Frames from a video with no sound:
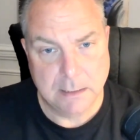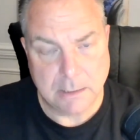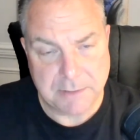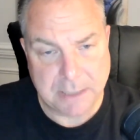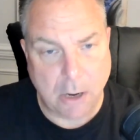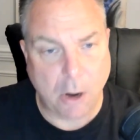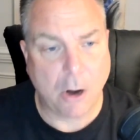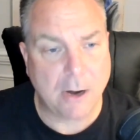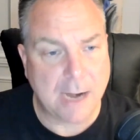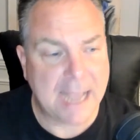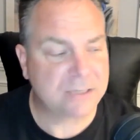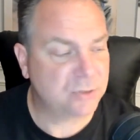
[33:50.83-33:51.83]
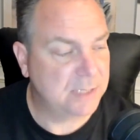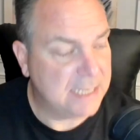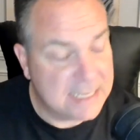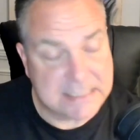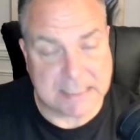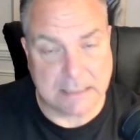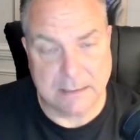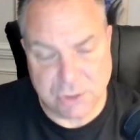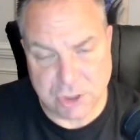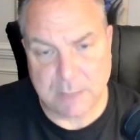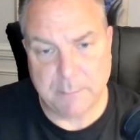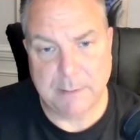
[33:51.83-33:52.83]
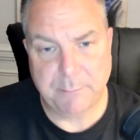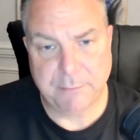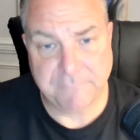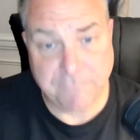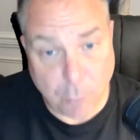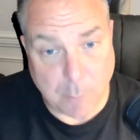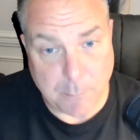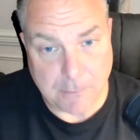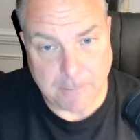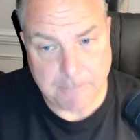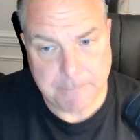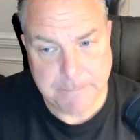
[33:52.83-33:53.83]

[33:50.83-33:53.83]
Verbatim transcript: You know, the car actually is a legitimate performer.